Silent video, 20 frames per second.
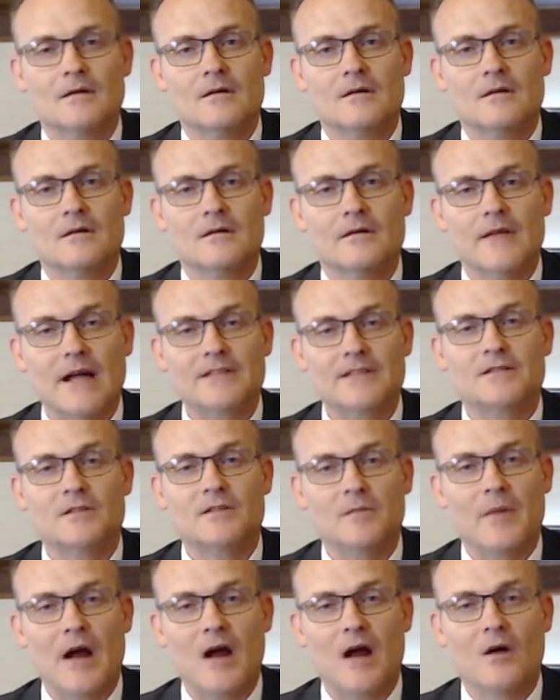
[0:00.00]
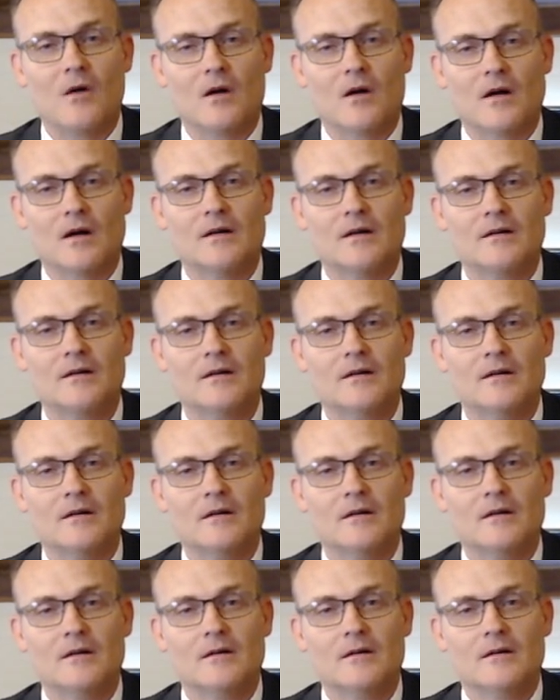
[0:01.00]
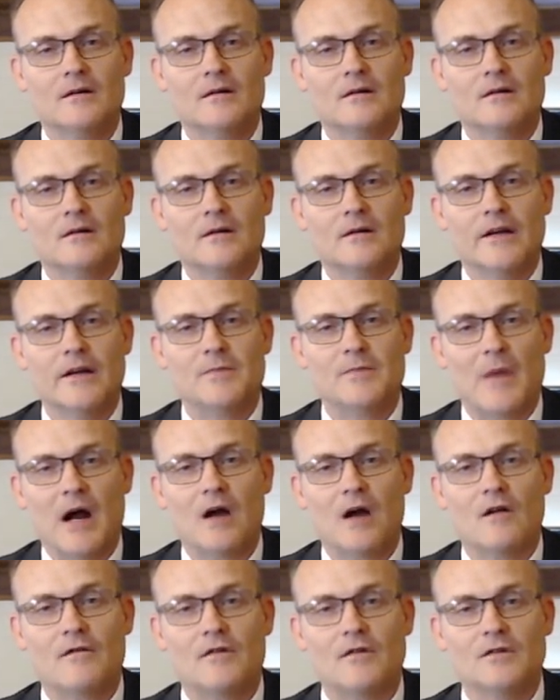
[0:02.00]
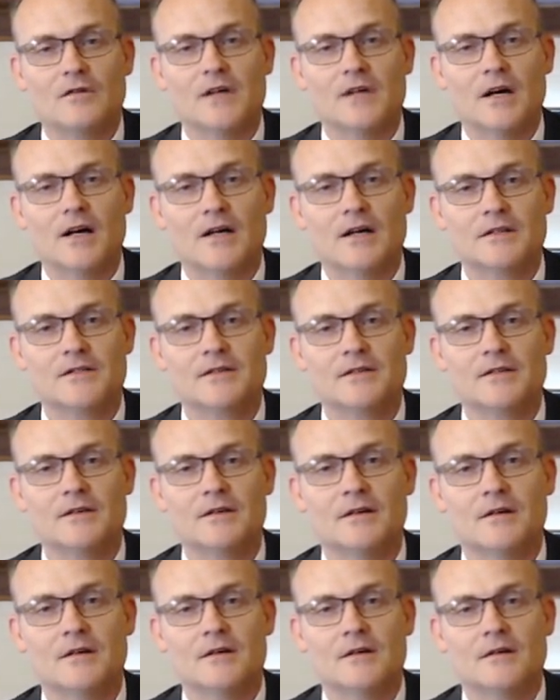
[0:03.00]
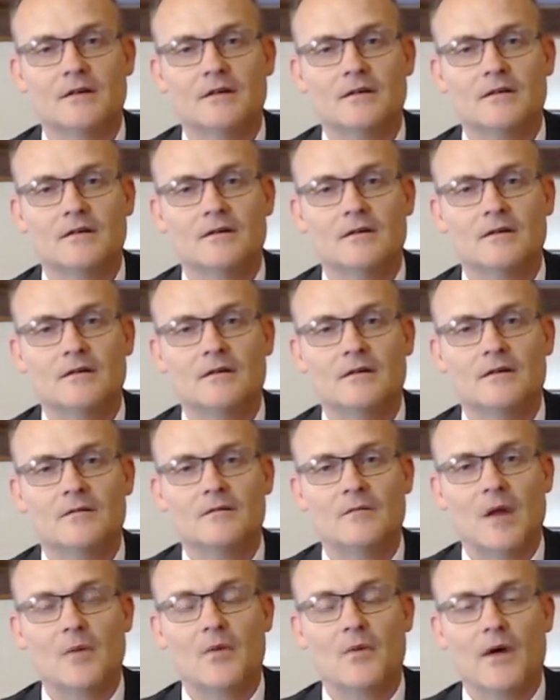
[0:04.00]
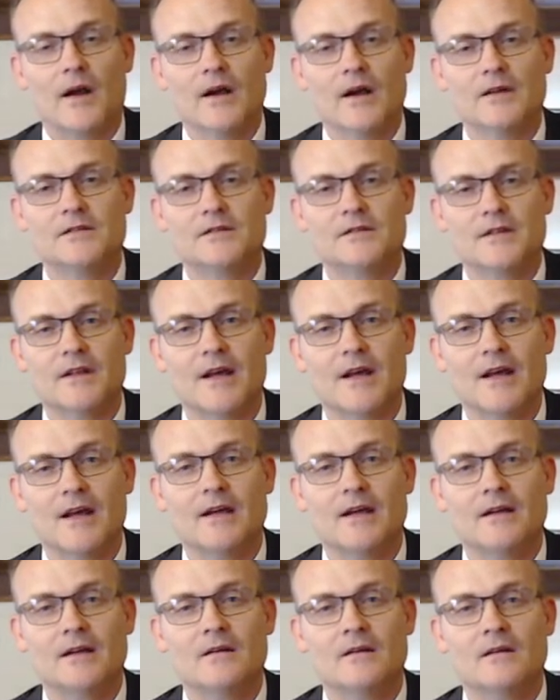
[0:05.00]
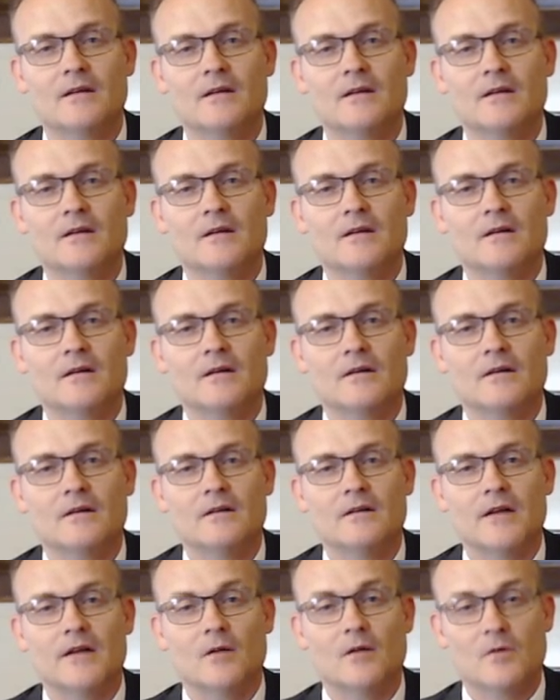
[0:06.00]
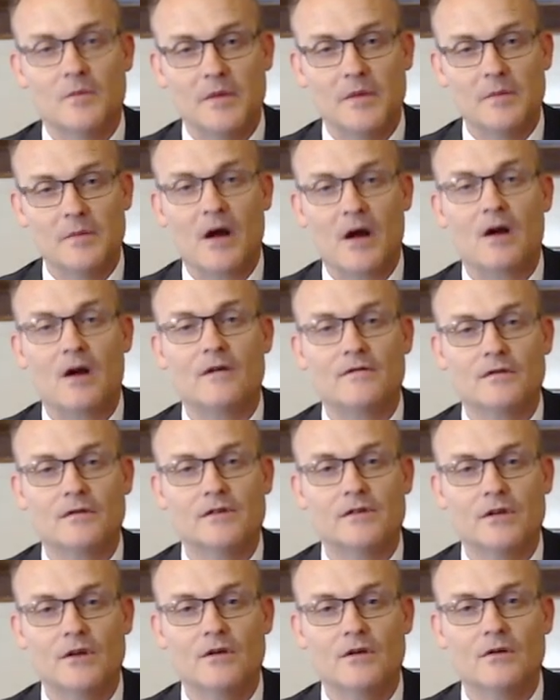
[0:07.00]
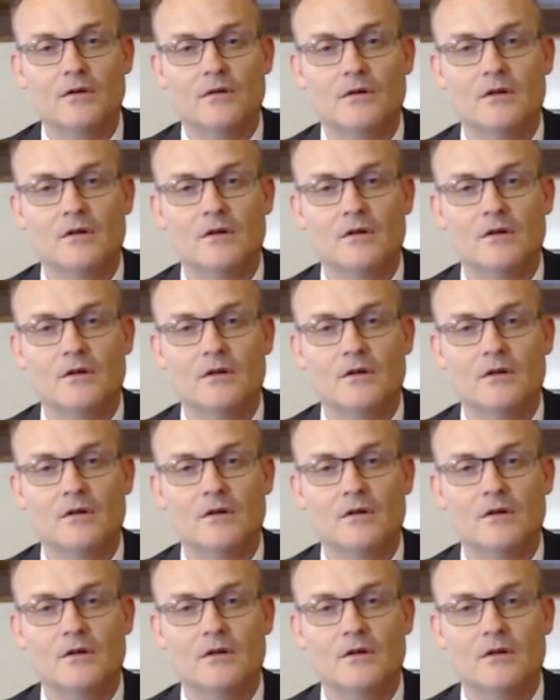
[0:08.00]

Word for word: That's the power. It's powerful to us. My prayer is today that it would be powerful to you.